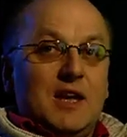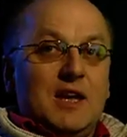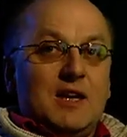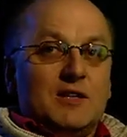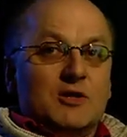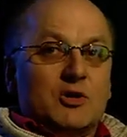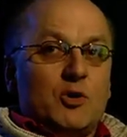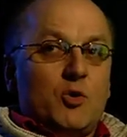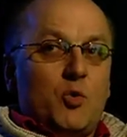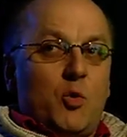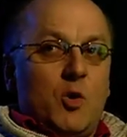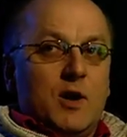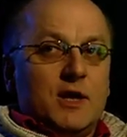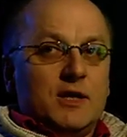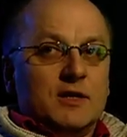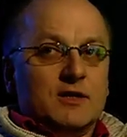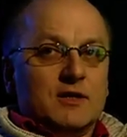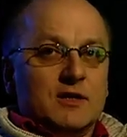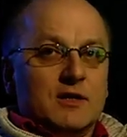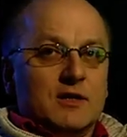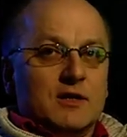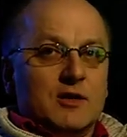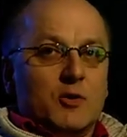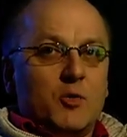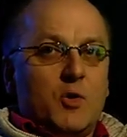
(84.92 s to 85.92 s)
quite
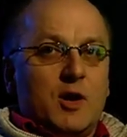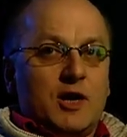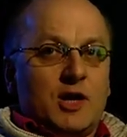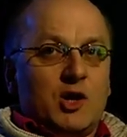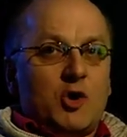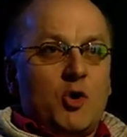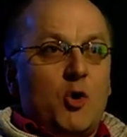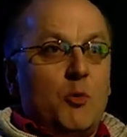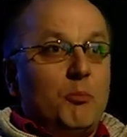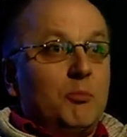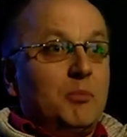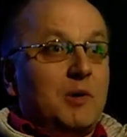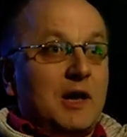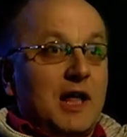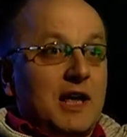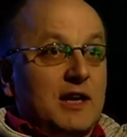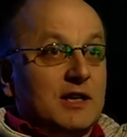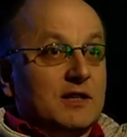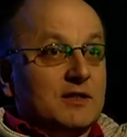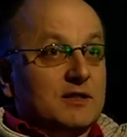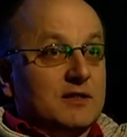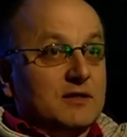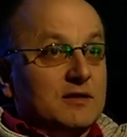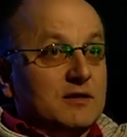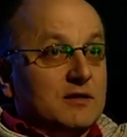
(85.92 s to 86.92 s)
a
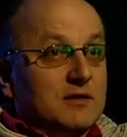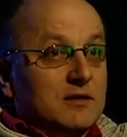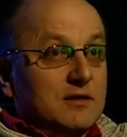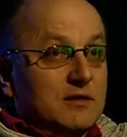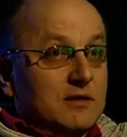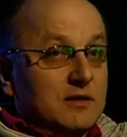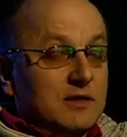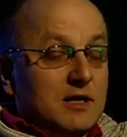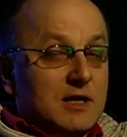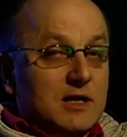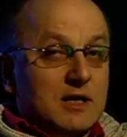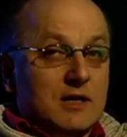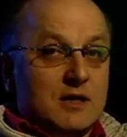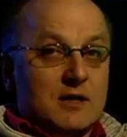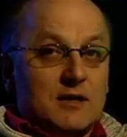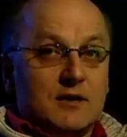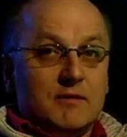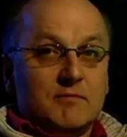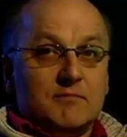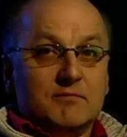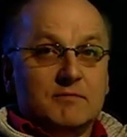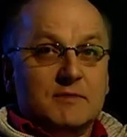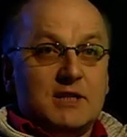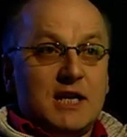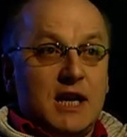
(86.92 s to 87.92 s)
complex
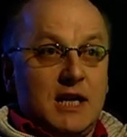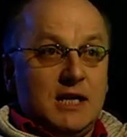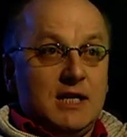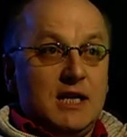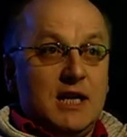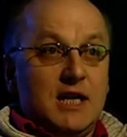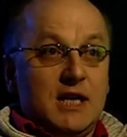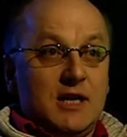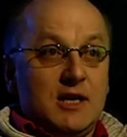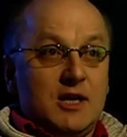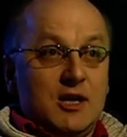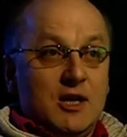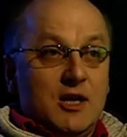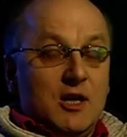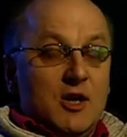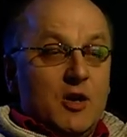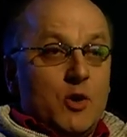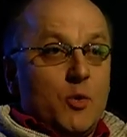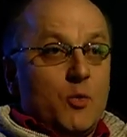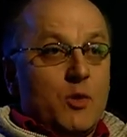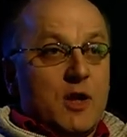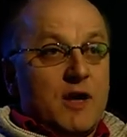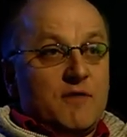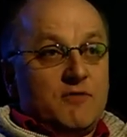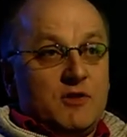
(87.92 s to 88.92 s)
technique.
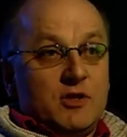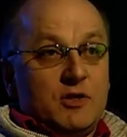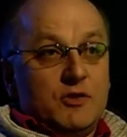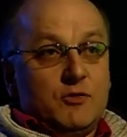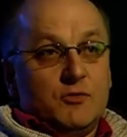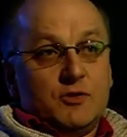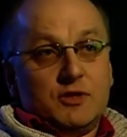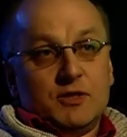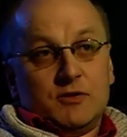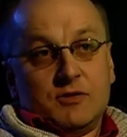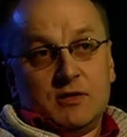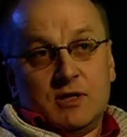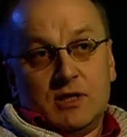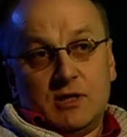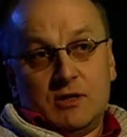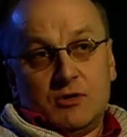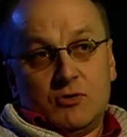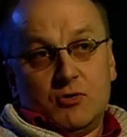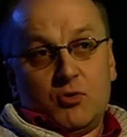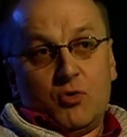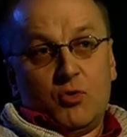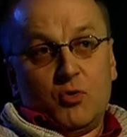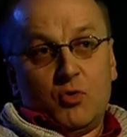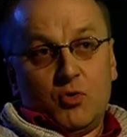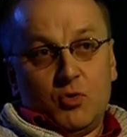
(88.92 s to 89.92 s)
We have to use a thing
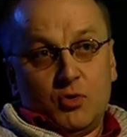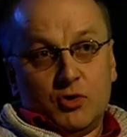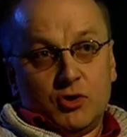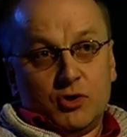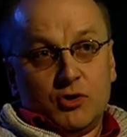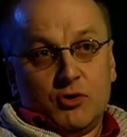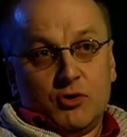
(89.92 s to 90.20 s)
called